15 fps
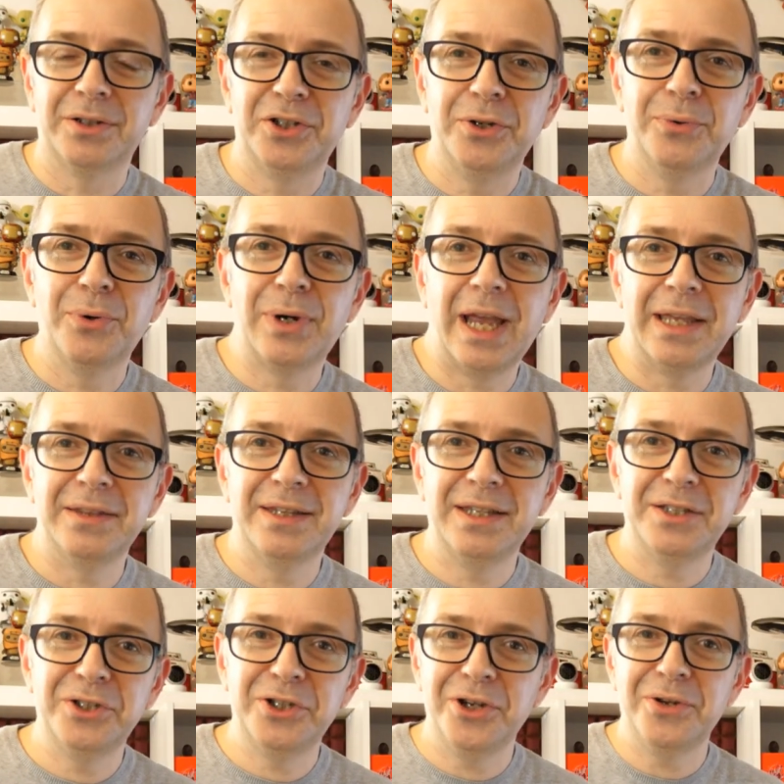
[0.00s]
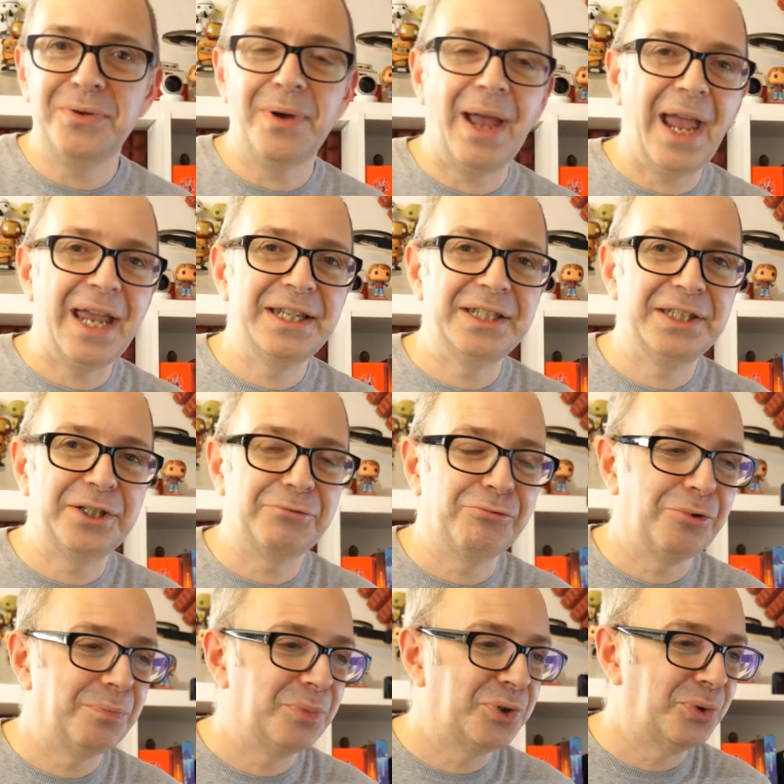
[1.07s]
you will get the new editing
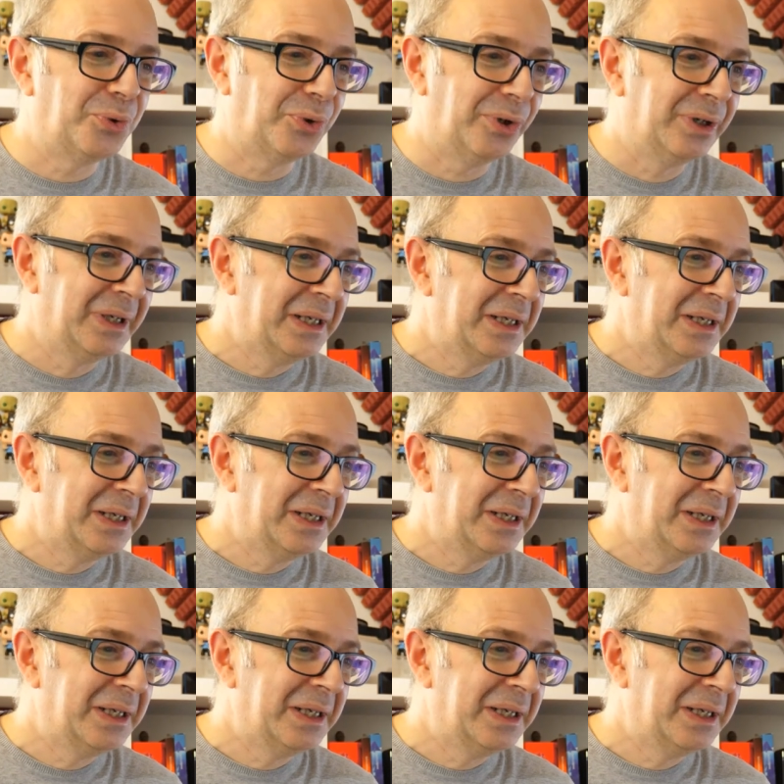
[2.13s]
room tour.